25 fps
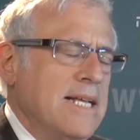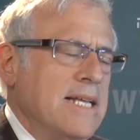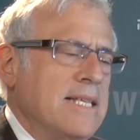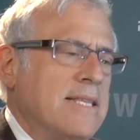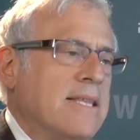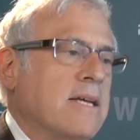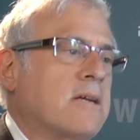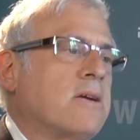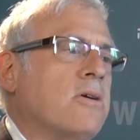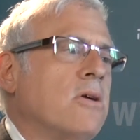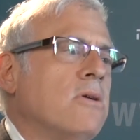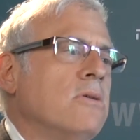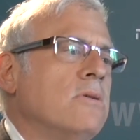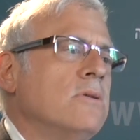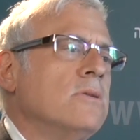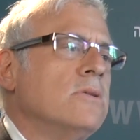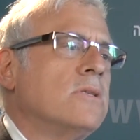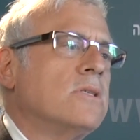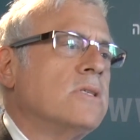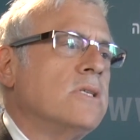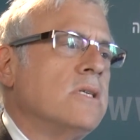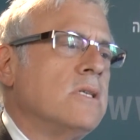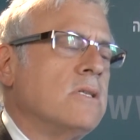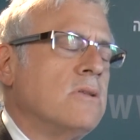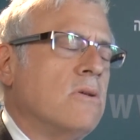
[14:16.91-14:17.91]
The
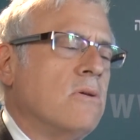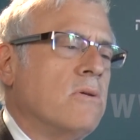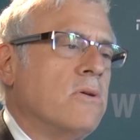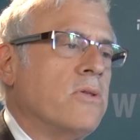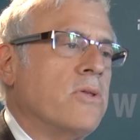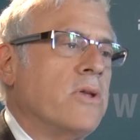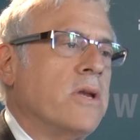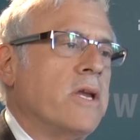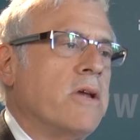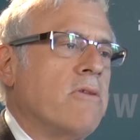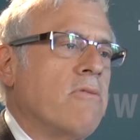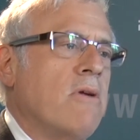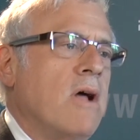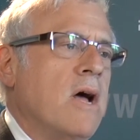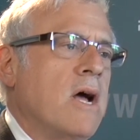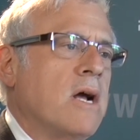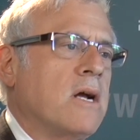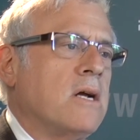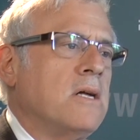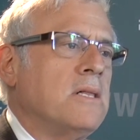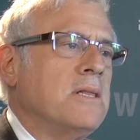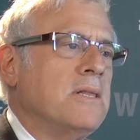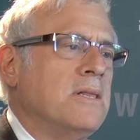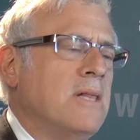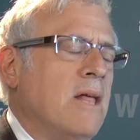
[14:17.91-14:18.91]
Kurds in northern
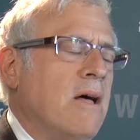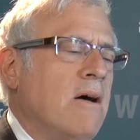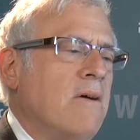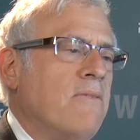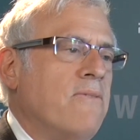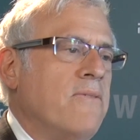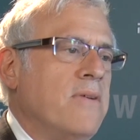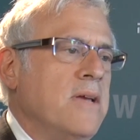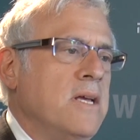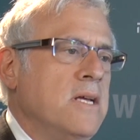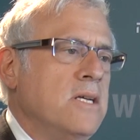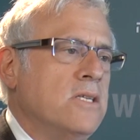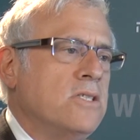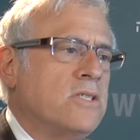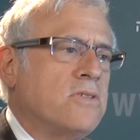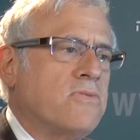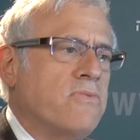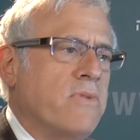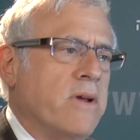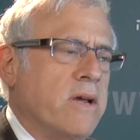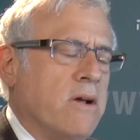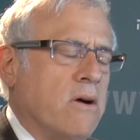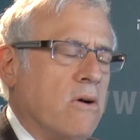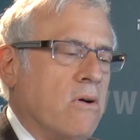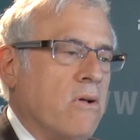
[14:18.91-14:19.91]
Iraq love
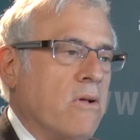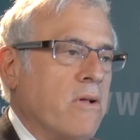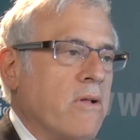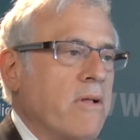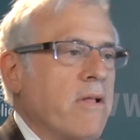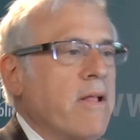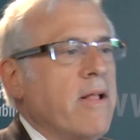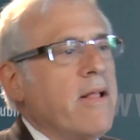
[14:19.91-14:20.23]
Israel.